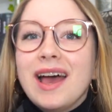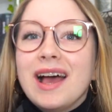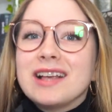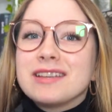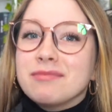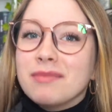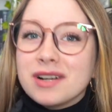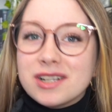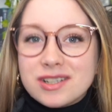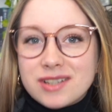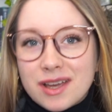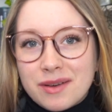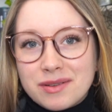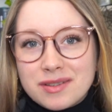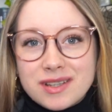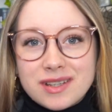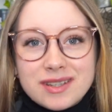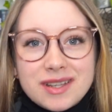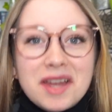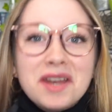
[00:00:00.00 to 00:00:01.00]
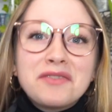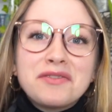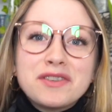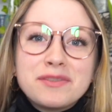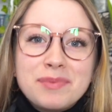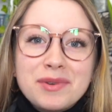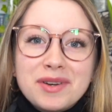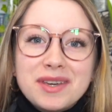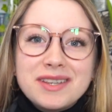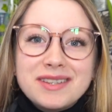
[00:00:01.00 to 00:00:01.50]
As much as I was excited for
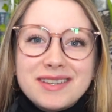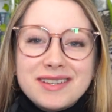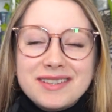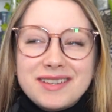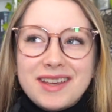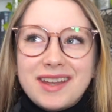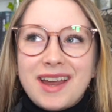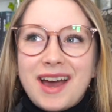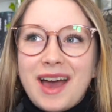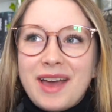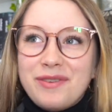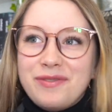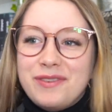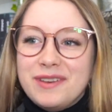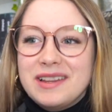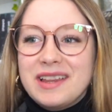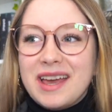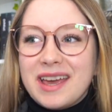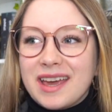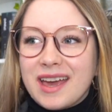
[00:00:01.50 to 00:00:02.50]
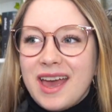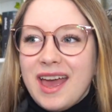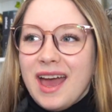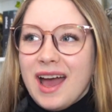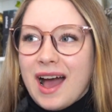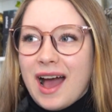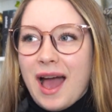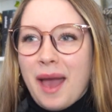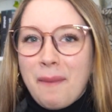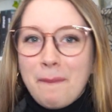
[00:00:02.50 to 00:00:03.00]
spooky season, I feel like
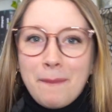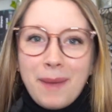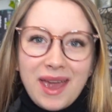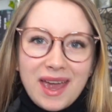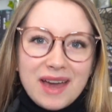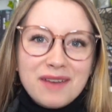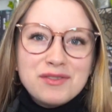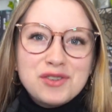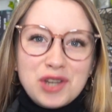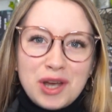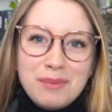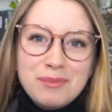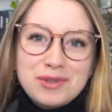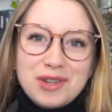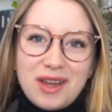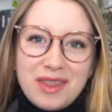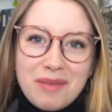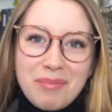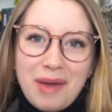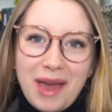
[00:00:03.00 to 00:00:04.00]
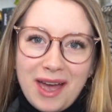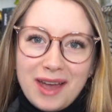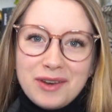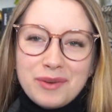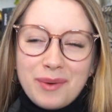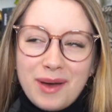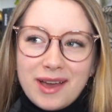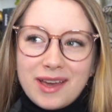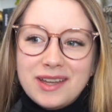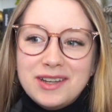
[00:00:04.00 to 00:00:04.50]
I may have jumped on the
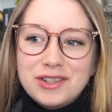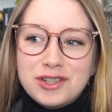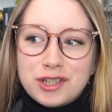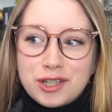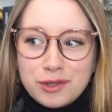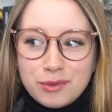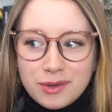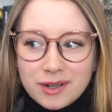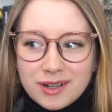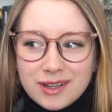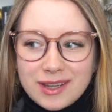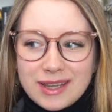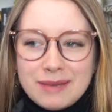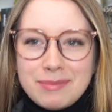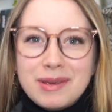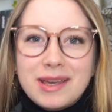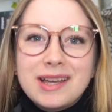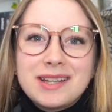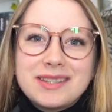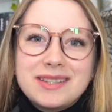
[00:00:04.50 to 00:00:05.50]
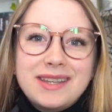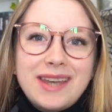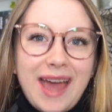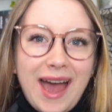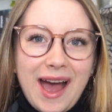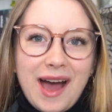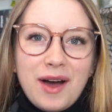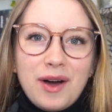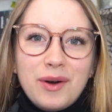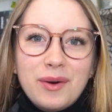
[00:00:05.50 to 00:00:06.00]
bandwagon too early because
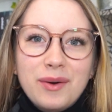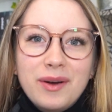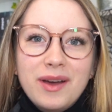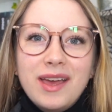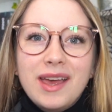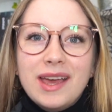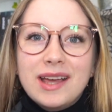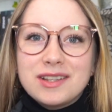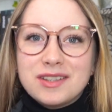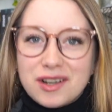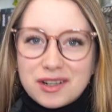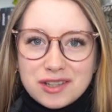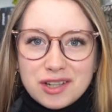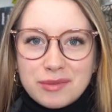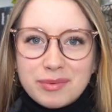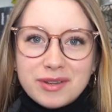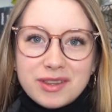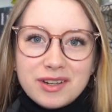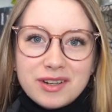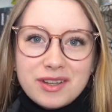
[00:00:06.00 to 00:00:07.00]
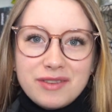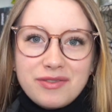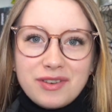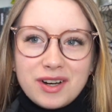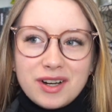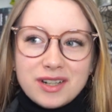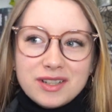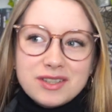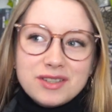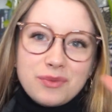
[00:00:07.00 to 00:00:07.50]
now it's October
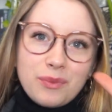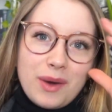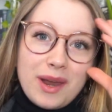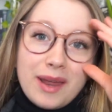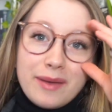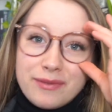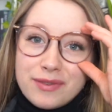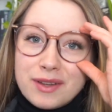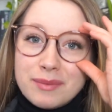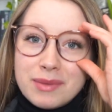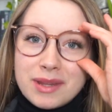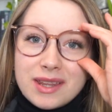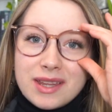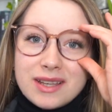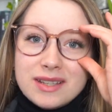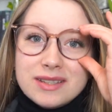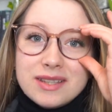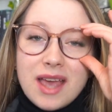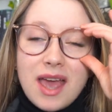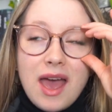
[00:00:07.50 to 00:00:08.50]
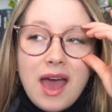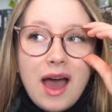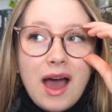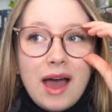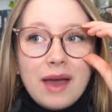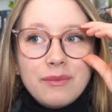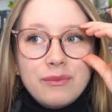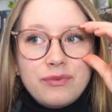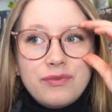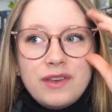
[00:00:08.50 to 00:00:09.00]
31st when I'm filming this.
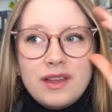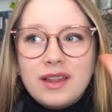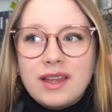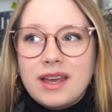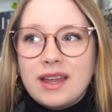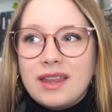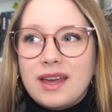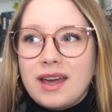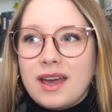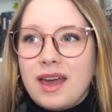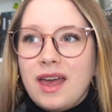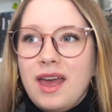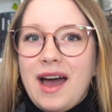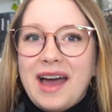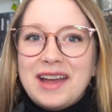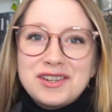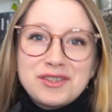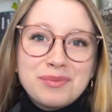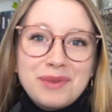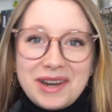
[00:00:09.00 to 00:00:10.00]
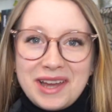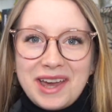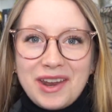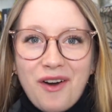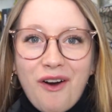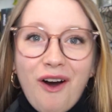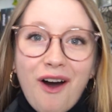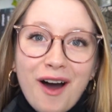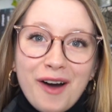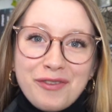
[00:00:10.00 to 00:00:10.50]
I'm feeling like I just want to
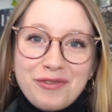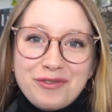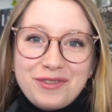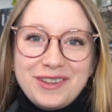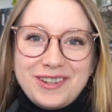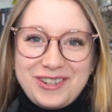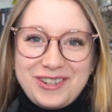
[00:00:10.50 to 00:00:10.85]
get off the